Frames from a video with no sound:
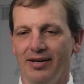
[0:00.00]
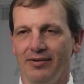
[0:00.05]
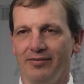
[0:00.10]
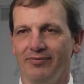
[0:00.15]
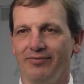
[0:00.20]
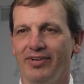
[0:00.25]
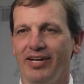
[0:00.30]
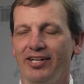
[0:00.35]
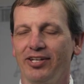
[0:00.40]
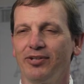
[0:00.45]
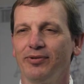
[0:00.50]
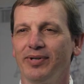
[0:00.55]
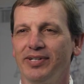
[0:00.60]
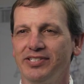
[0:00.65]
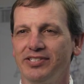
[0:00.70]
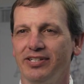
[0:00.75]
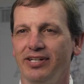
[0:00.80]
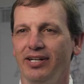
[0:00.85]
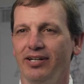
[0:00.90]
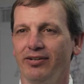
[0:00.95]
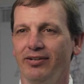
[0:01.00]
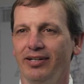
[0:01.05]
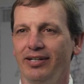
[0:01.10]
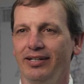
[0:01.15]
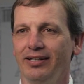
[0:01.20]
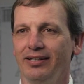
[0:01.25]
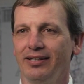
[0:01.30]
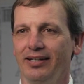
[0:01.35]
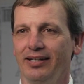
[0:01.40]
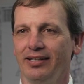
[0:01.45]
Value
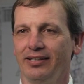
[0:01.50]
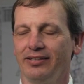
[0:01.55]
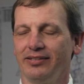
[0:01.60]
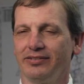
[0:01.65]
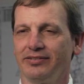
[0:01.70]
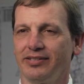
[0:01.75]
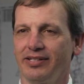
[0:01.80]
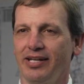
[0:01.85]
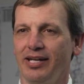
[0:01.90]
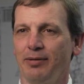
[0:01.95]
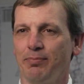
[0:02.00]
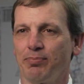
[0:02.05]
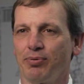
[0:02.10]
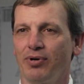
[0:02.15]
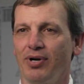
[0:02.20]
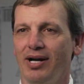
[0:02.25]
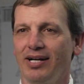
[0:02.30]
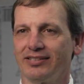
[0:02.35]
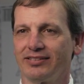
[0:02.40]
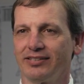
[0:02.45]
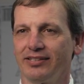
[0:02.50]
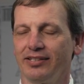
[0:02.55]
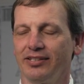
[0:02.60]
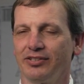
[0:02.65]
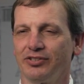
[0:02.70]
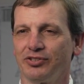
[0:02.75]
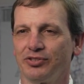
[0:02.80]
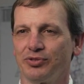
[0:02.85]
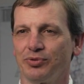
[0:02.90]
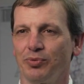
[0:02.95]
engineering is a
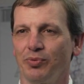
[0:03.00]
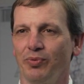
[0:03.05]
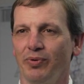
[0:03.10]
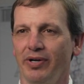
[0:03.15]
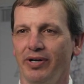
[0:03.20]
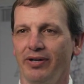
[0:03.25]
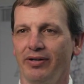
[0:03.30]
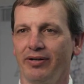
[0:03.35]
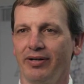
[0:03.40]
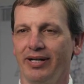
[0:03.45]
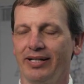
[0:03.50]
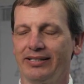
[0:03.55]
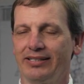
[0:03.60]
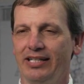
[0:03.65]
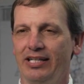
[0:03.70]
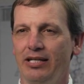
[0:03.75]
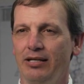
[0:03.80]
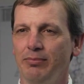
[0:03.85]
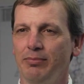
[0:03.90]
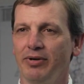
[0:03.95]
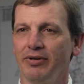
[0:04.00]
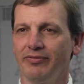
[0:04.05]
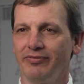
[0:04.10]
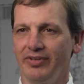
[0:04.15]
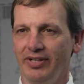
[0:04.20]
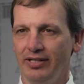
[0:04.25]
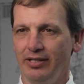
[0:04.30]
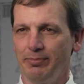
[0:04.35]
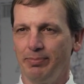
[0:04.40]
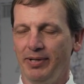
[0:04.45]
process where a team of
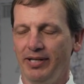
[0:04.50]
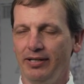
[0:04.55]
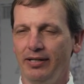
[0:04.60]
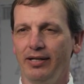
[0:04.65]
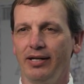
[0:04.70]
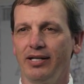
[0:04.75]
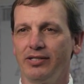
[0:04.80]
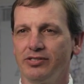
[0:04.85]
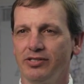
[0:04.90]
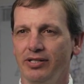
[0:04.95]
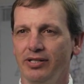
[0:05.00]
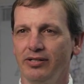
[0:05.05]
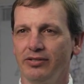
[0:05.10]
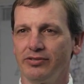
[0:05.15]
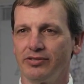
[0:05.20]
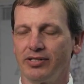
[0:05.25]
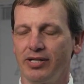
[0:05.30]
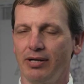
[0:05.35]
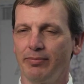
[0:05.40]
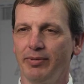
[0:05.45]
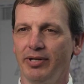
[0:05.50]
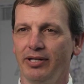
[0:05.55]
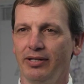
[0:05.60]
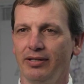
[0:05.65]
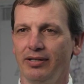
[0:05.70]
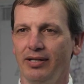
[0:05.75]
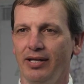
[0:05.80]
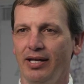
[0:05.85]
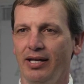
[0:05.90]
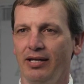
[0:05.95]
independent engineers come
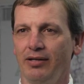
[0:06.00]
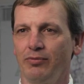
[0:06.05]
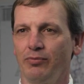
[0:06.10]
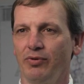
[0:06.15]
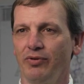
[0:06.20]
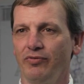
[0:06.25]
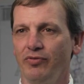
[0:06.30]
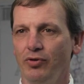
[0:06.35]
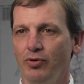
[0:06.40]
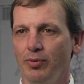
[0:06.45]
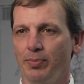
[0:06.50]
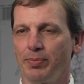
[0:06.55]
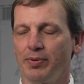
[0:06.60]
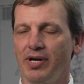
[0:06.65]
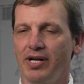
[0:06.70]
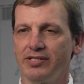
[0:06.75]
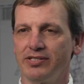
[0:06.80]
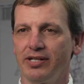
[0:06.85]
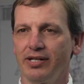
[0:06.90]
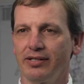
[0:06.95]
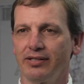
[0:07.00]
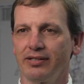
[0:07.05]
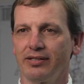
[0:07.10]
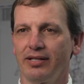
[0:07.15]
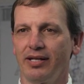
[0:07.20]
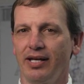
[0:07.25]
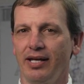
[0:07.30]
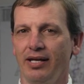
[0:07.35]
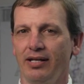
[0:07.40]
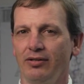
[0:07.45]
in and review a project
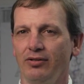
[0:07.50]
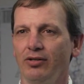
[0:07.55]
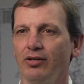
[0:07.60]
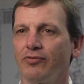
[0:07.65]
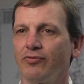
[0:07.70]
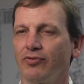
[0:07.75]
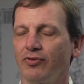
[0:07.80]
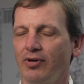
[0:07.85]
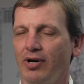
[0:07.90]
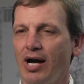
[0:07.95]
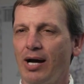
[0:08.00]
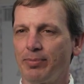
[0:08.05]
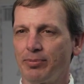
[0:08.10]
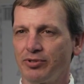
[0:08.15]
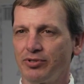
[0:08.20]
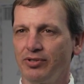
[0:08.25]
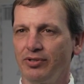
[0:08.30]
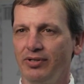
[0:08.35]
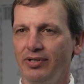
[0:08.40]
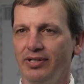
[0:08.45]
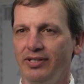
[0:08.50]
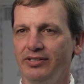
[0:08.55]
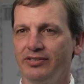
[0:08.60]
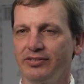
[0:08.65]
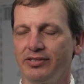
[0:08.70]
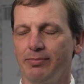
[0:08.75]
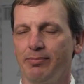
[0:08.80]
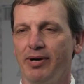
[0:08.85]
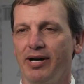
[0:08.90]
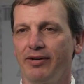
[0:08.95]
and look for opportunities
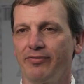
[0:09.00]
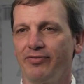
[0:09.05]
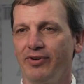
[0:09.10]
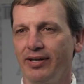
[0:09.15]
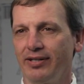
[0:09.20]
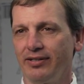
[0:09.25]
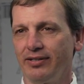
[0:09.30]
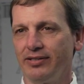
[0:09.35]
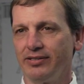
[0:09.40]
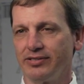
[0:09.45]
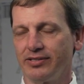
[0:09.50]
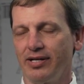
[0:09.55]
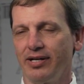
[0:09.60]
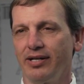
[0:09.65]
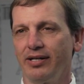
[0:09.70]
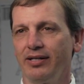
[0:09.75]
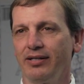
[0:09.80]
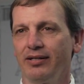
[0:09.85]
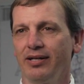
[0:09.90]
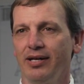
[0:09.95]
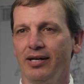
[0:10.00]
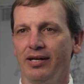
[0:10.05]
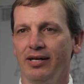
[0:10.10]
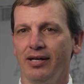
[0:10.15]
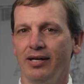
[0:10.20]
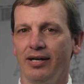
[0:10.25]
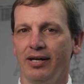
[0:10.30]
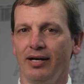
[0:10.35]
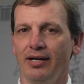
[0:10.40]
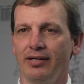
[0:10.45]
to modify the design
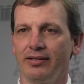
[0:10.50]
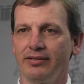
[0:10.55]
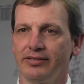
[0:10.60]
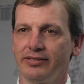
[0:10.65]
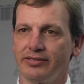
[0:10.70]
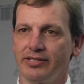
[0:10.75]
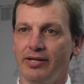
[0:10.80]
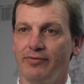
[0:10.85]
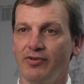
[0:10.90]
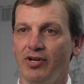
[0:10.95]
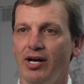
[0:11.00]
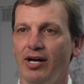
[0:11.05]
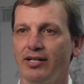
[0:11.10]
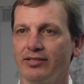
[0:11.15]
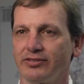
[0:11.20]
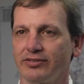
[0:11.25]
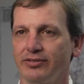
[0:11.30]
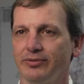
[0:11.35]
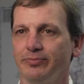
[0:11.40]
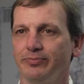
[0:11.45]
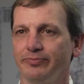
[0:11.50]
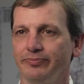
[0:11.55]
uh, to save costs.